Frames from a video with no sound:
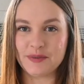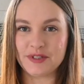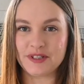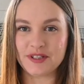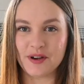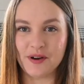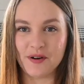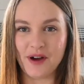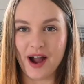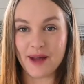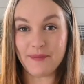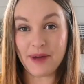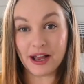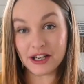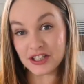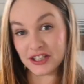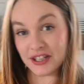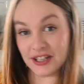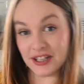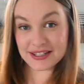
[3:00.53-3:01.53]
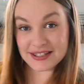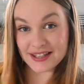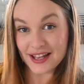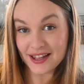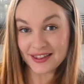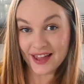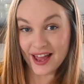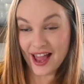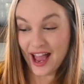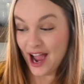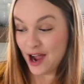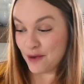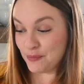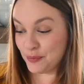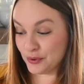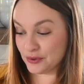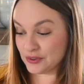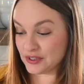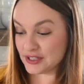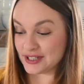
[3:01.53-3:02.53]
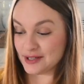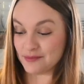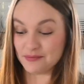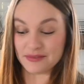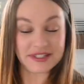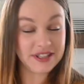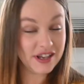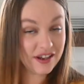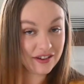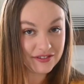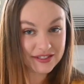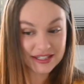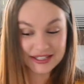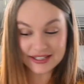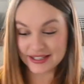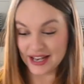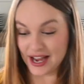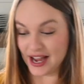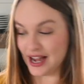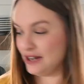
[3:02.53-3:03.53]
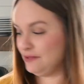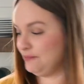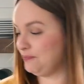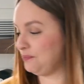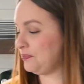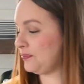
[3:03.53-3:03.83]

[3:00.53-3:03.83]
So I'm actually set the apples themselves aside.